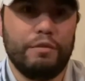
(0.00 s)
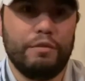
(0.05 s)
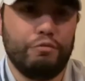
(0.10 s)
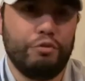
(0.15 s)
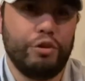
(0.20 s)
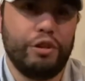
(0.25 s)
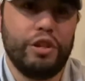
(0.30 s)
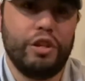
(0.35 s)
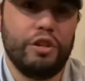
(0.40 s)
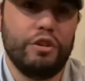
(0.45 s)

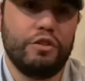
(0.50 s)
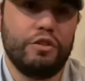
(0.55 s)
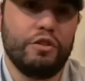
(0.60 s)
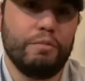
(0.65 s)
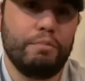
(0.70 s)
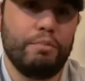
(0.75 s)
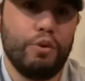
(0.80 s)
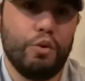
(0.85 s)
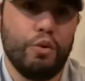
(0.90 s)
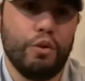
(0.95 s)
really good
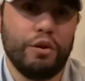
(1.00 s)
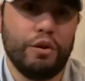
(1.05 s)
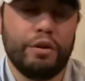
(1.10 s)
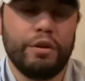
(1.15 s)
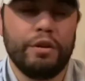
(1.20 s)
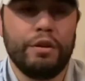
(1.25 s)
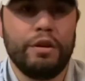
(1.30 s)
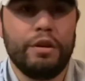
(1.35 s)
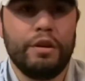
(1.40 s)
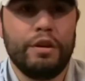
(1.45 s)
support
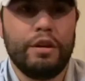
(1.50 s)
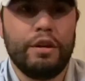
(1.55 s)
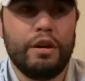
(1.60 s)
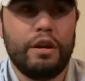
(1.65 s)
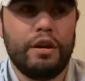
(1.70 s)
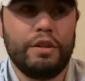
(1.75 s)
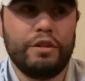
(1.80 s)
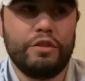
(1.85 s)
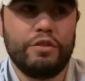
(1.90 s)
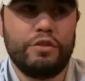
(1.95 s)

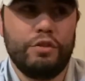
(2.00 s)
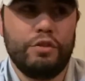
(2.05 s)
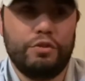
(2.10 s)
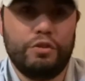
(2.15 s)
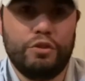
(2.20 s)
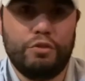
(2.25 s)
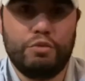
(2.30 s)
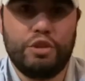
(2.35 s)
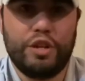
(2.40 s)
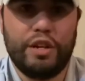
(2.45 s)
on this
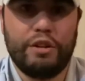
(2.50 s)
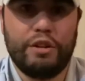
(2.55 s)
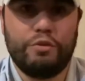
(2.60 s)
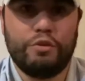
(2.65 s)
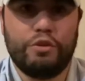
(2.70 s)
YouTube channel.